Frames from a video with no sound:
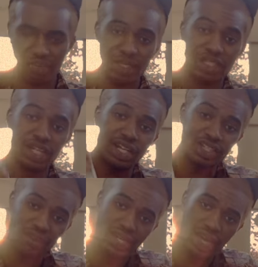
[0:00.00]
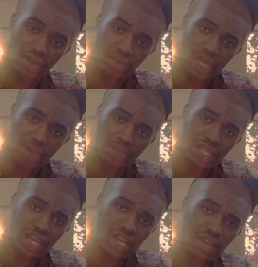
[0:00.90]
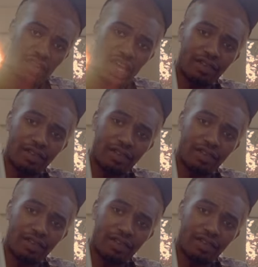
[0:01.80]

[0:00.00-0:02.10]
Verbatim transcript: of be the judge right now. Yeah, be the hair fan.